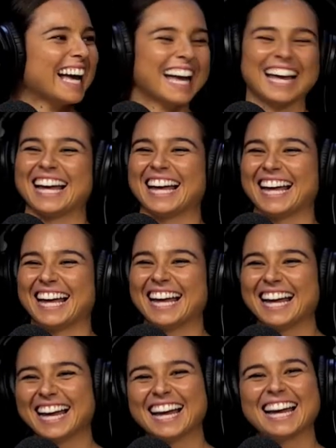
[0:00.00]

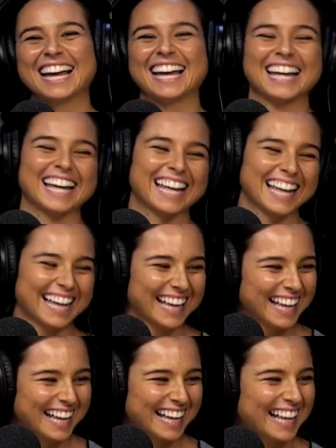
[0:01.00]

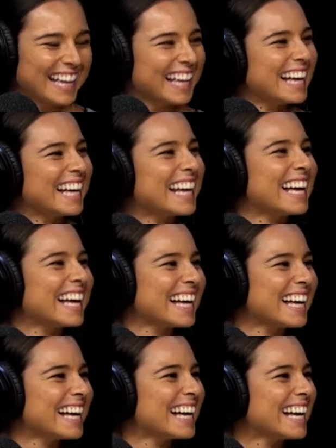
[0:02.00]

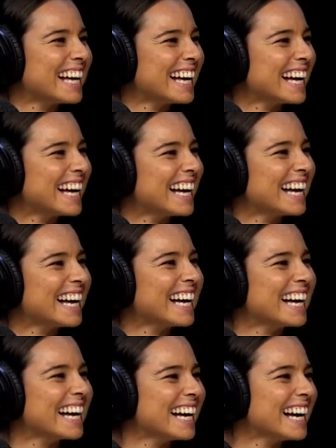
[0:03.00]

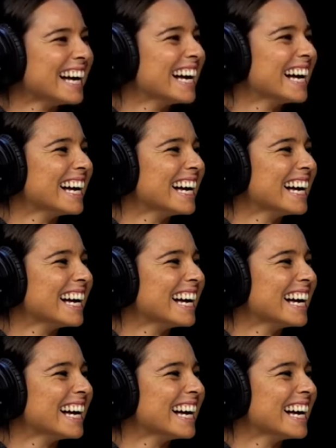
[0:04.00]
(silent)